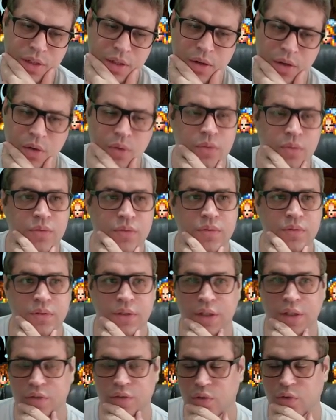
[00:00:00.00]
Denal
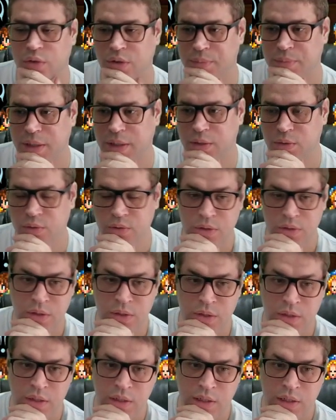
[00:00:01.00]
against Ogre Battle.
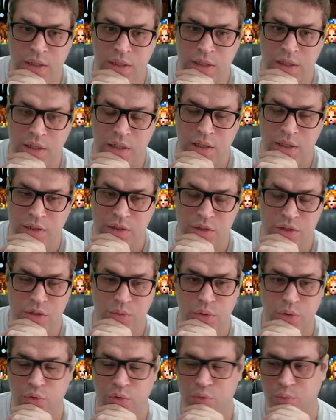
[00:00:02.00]
Uh,
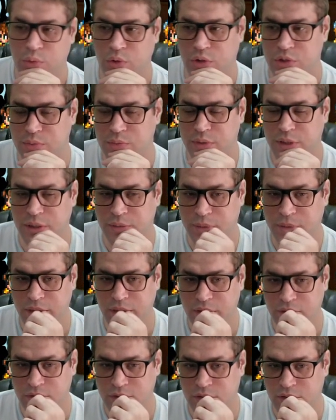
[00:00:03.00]
should we use Mirage Blade
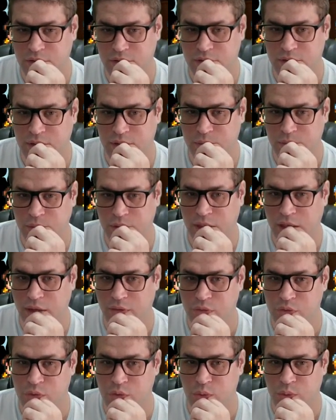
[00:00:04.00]
Plus? Then we
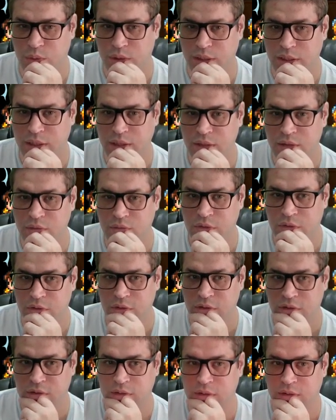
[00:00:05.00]
have Throwing
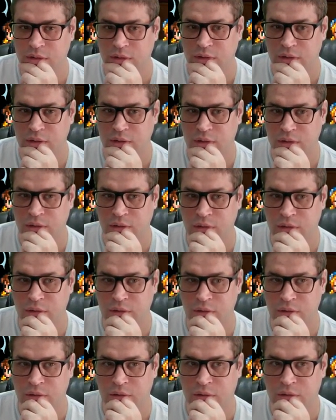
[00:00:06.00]
Knives,
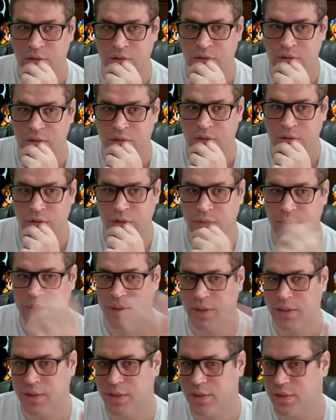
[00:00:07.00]
Look,
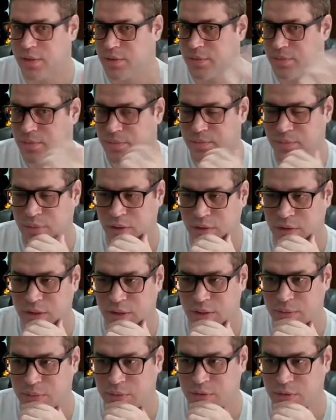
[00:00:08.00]
my
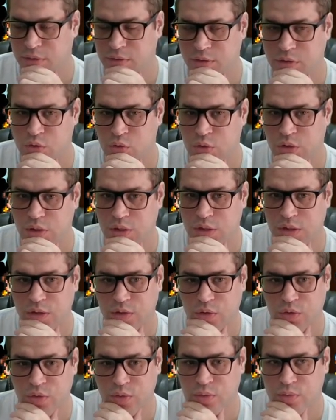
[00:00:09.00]
Barthélemy is a
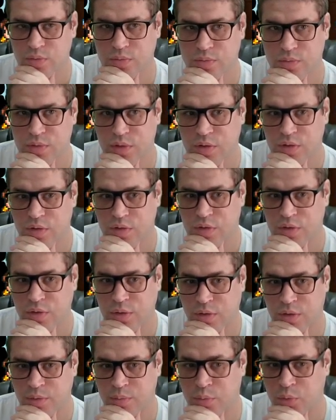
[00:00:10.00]
trainee, so it's
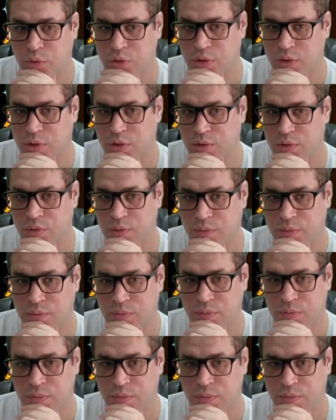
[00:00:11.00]
not important here.